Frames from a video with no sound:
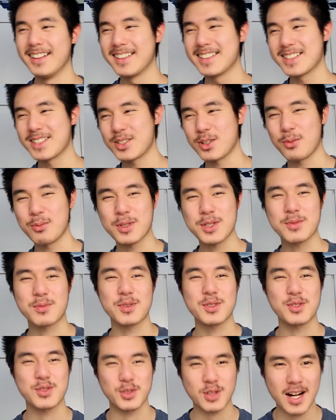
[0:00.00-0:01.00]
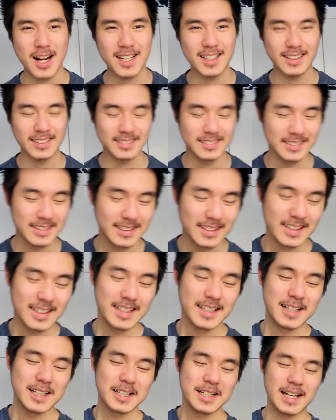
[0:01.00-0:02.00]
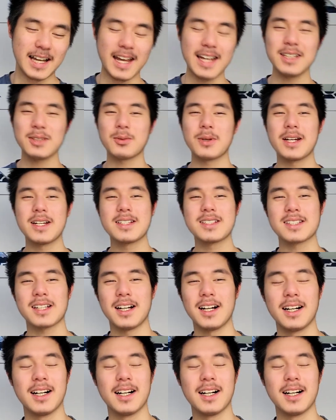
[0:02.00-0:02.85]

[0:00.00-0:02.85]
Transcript: so much for drying. Anyways,